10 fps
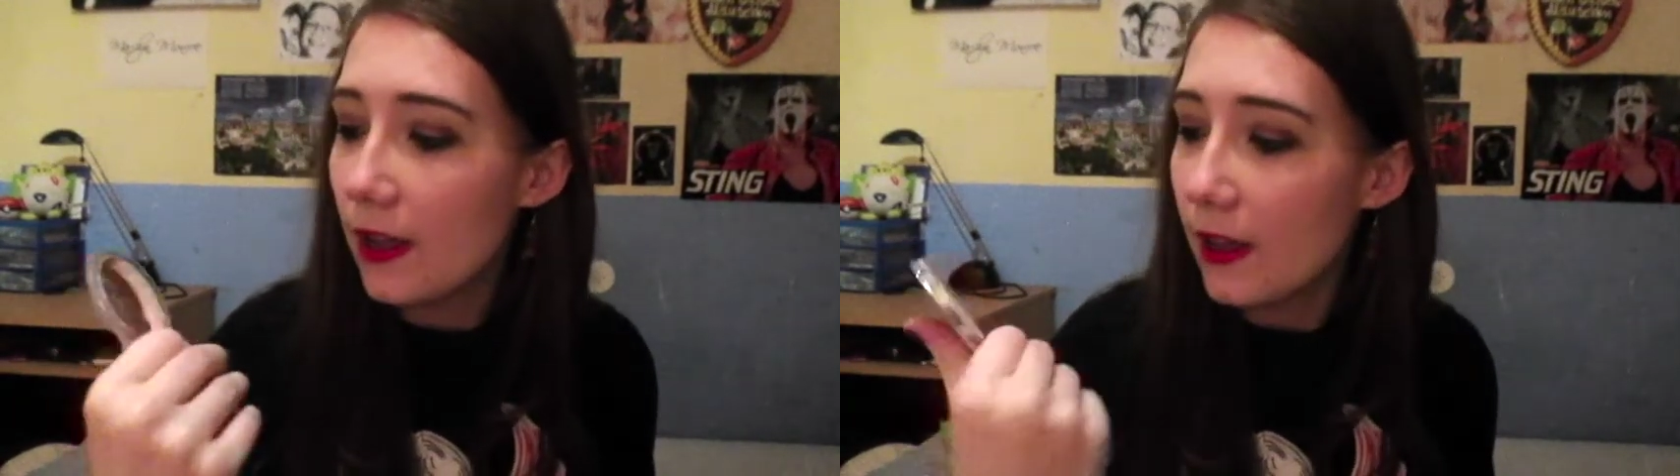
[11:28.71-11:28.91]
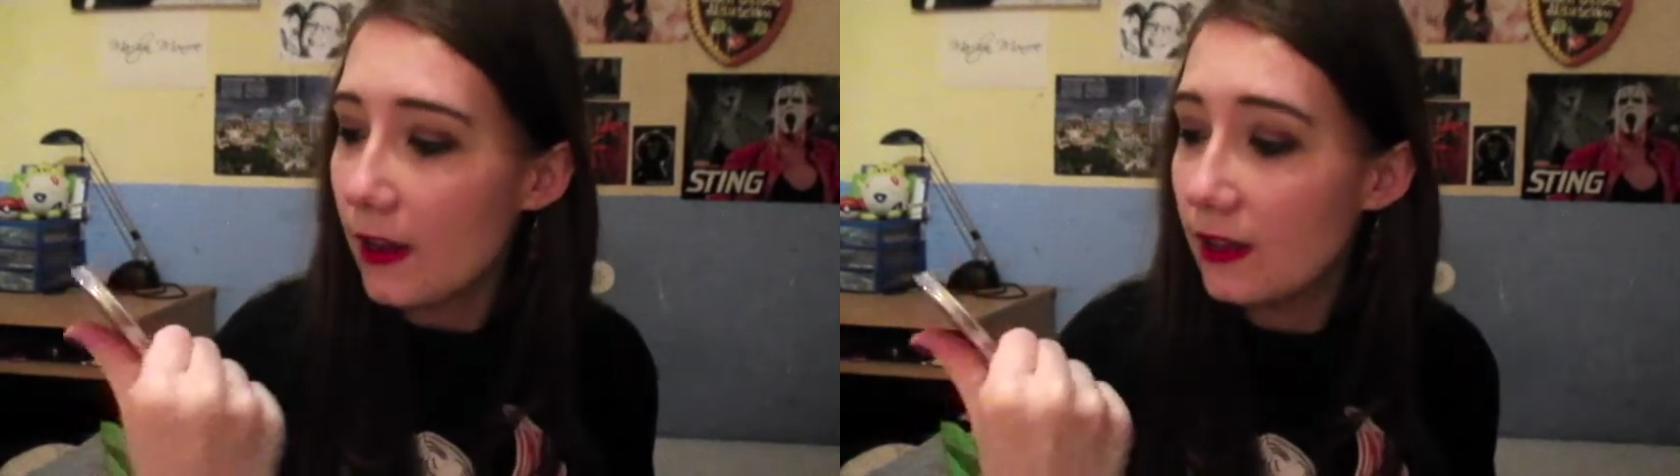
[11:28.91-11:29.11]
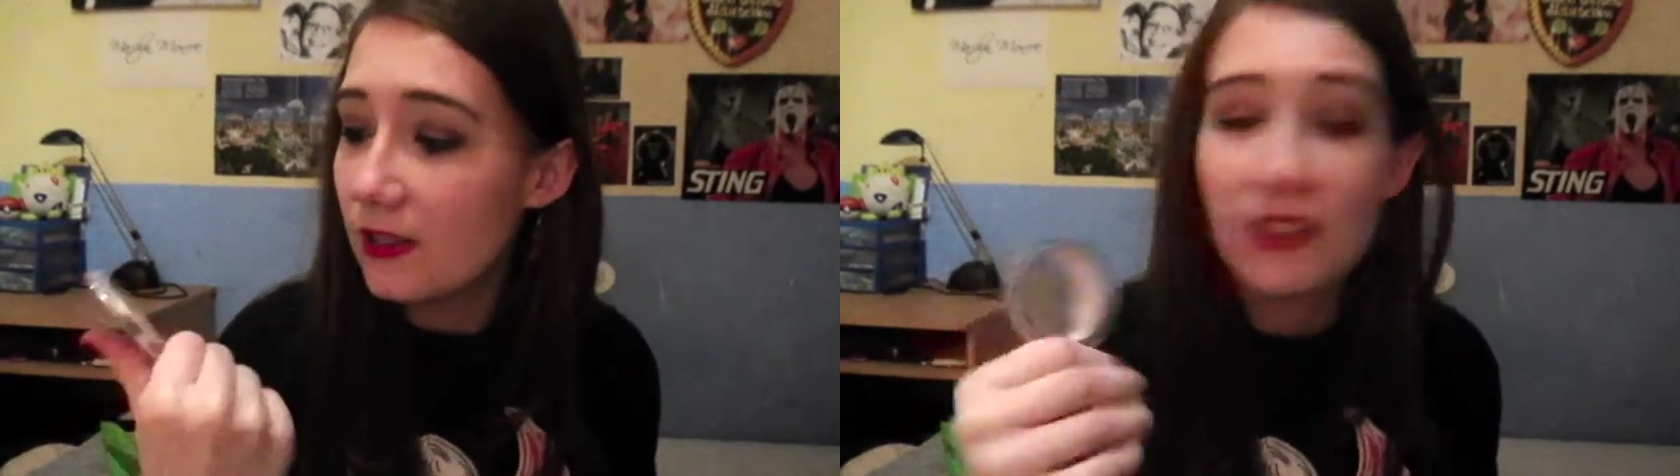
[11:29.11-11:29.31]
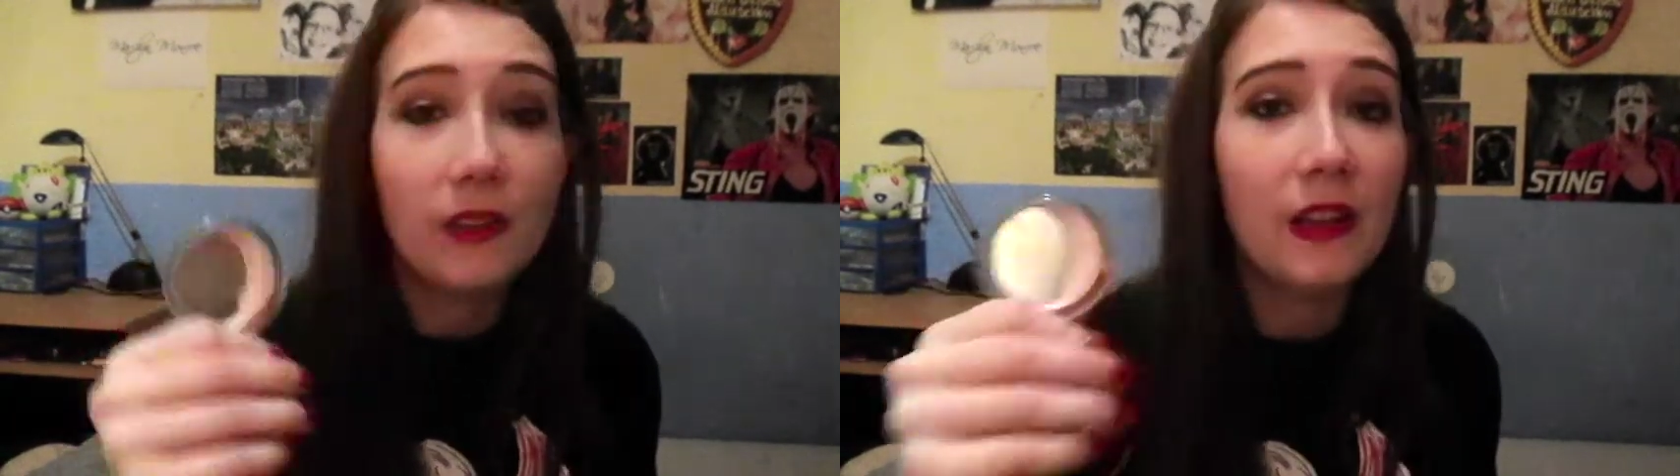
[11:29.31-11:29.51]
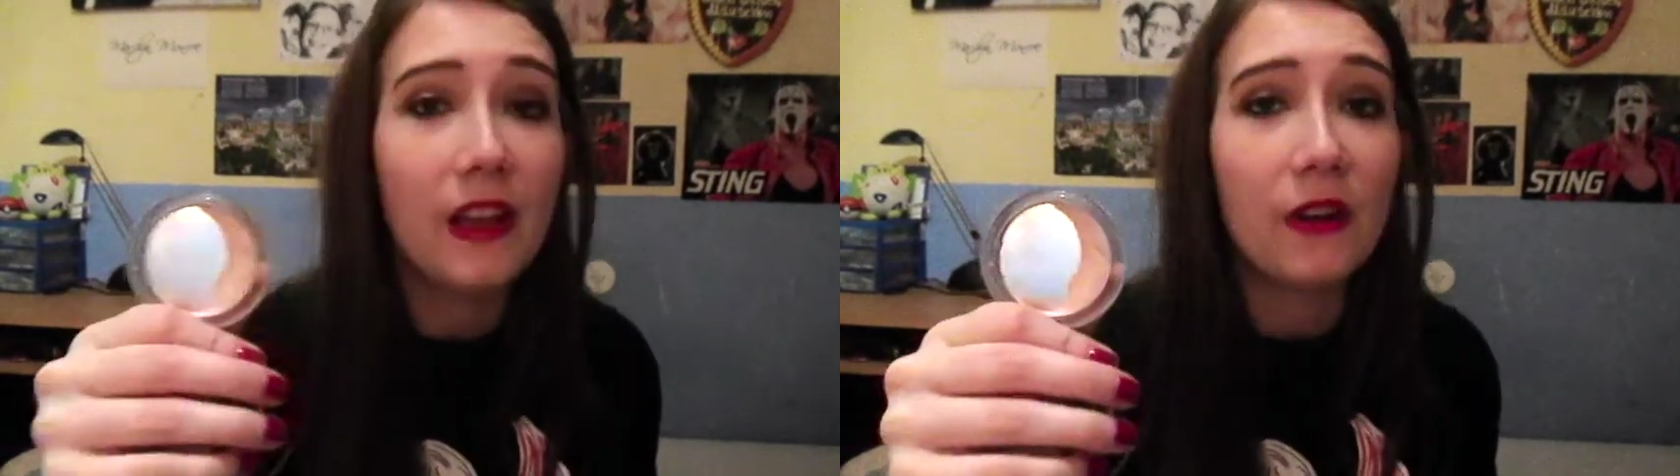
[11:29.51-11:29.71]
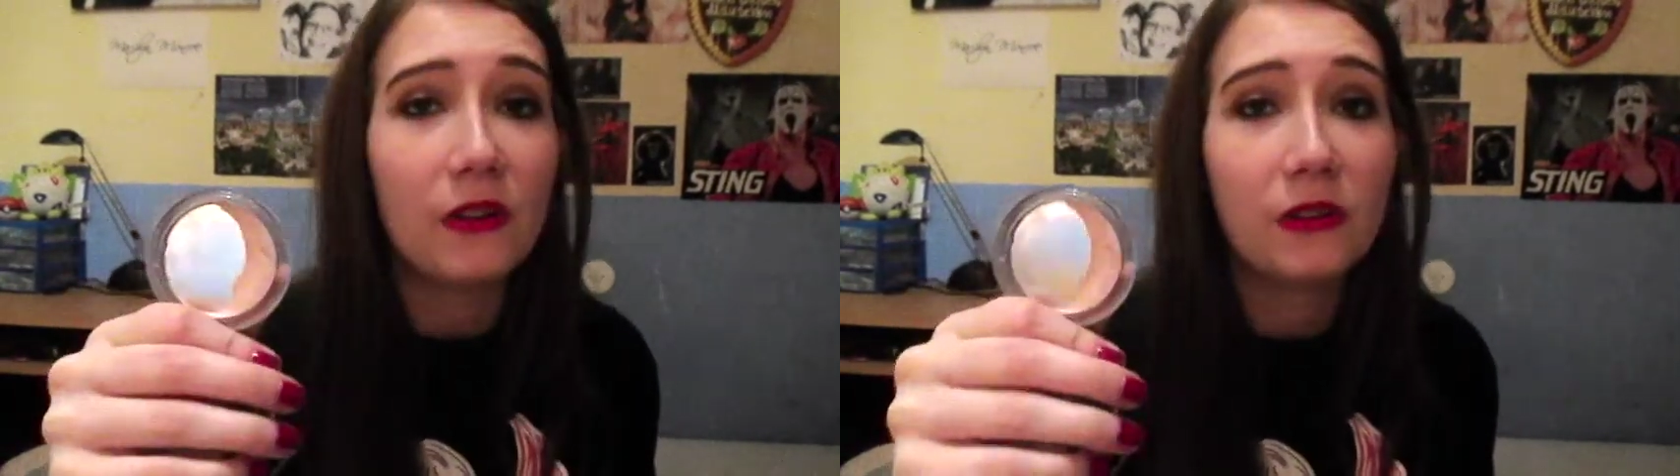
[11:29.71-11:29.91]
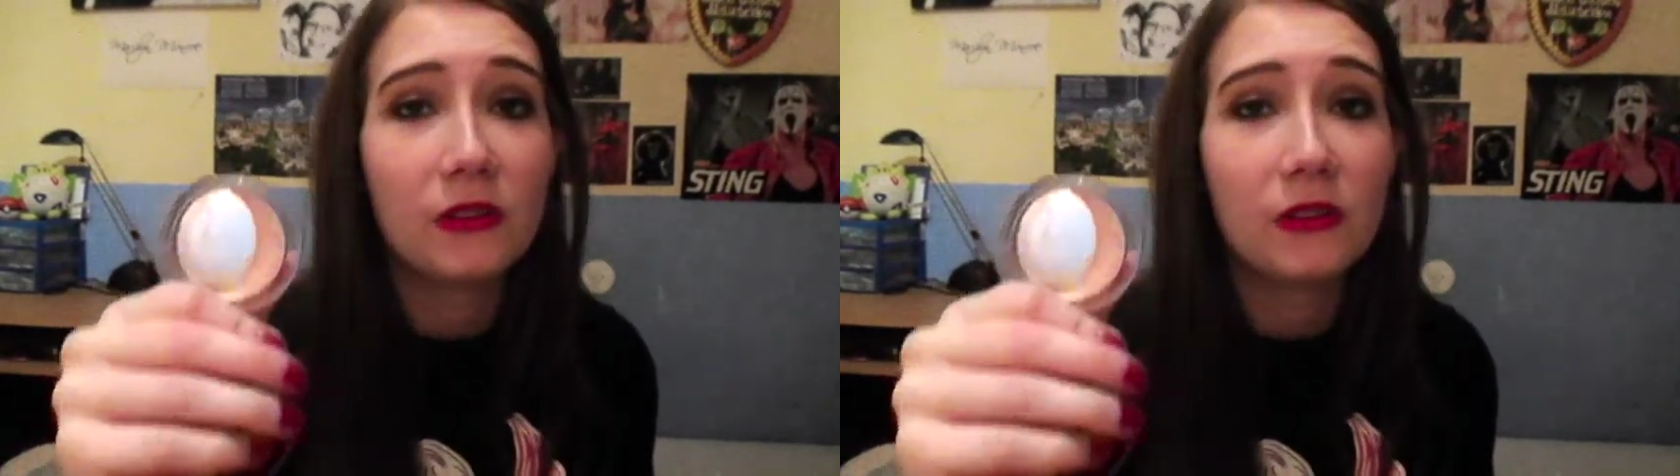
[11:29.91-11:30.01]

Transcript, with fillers: And it's still there.